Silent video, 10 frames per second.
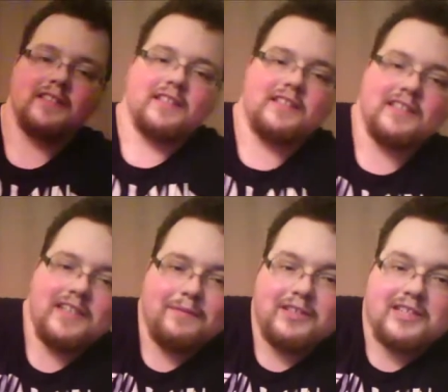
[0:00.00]
He does
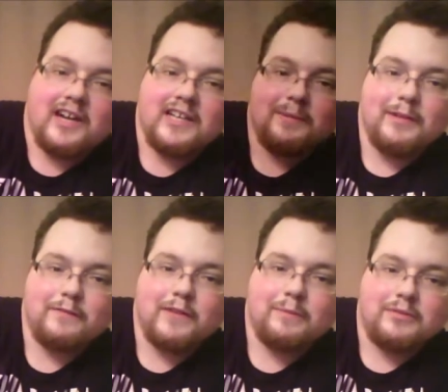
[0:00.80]
have a tiny bit of
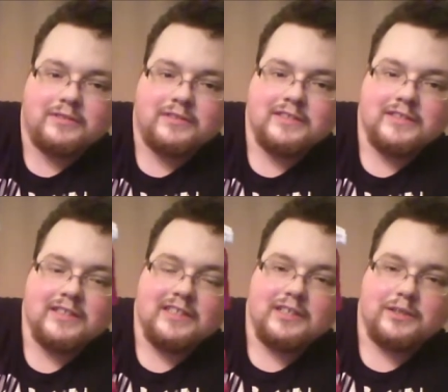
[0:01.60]
kibble.
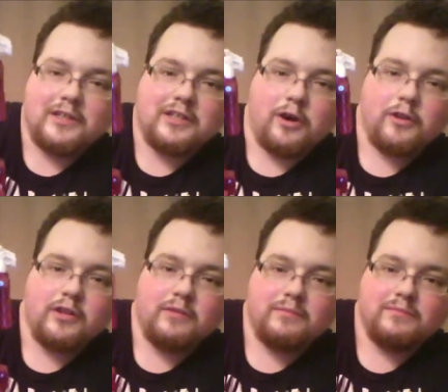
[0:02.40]
You could call
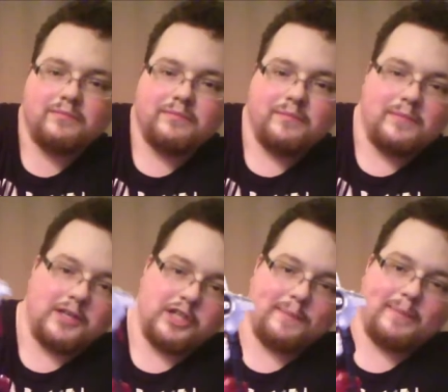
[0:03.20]
them a
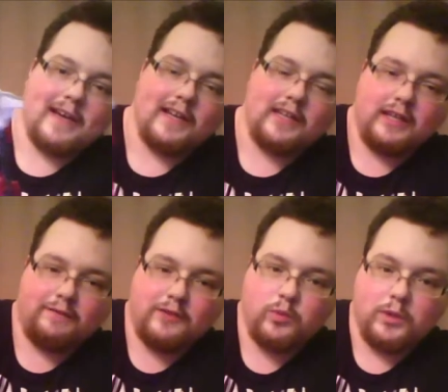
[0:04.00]
jetpack
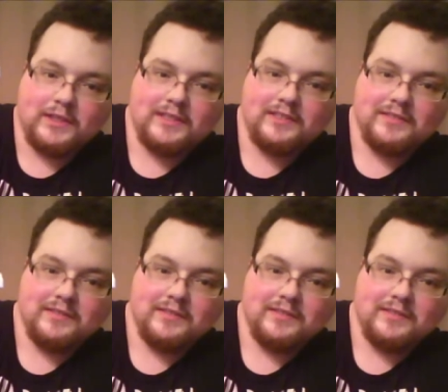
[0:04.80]
if you want,